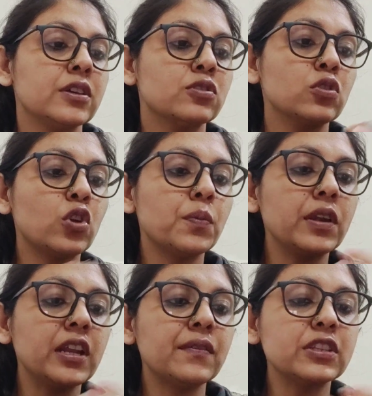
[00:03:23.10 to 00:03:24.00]
so you could
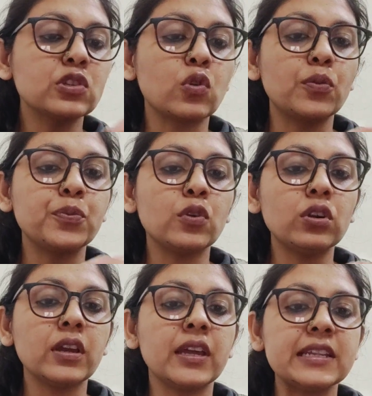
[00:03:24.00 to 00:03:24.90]
be dealing with
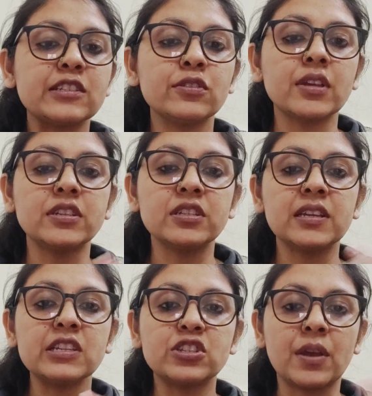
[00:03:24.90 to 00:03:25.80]
Scorpio, Aries, Leo,
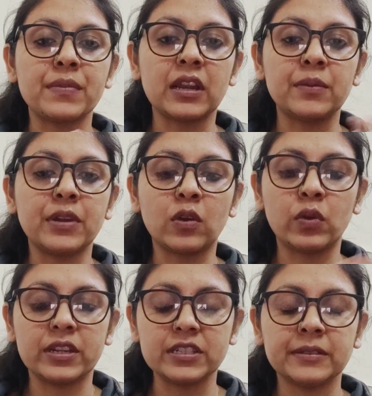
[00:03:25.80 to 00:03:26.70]
Sagittarius, Gemini, Libra,
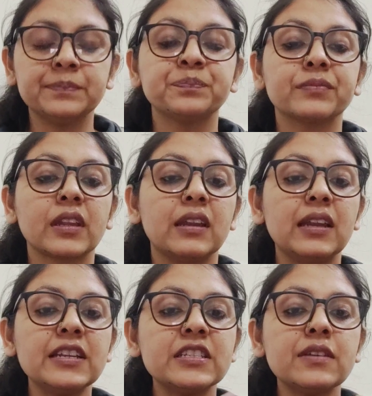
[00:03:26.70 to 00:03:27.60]
Aquarius.
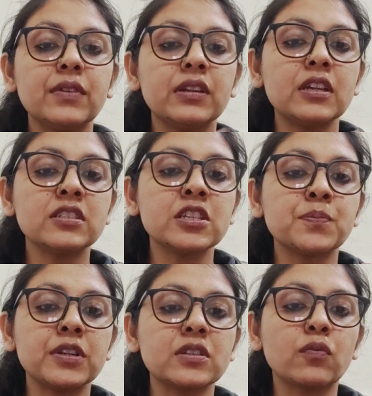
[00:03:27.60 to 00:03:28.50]
Let's see what does this
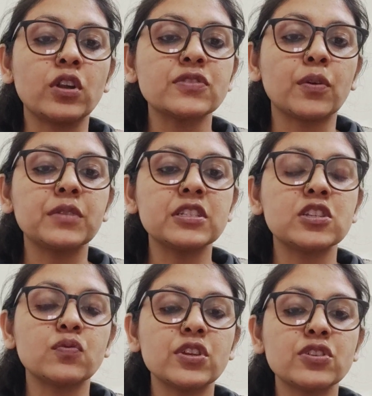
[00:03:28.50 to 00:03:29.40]
person wants from this
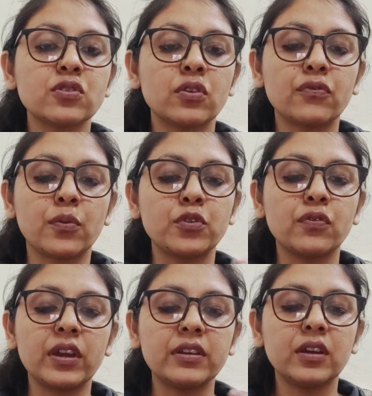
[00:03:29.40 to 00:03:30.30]
situation or from you
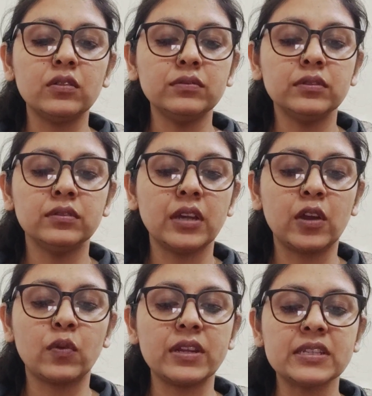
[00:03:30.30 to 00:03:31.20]
right now.
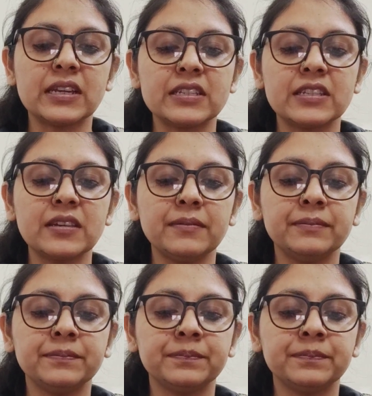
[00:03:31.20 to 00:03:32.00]
Aquarius, let's see.